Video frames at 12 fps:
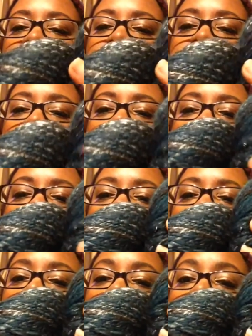to find
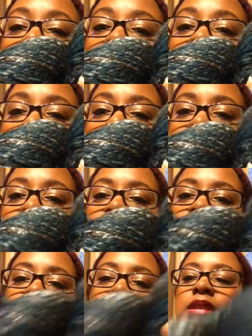something awesome to
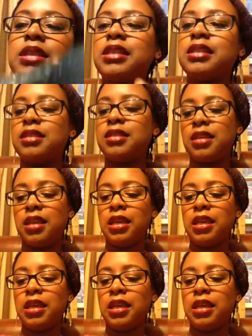do with this.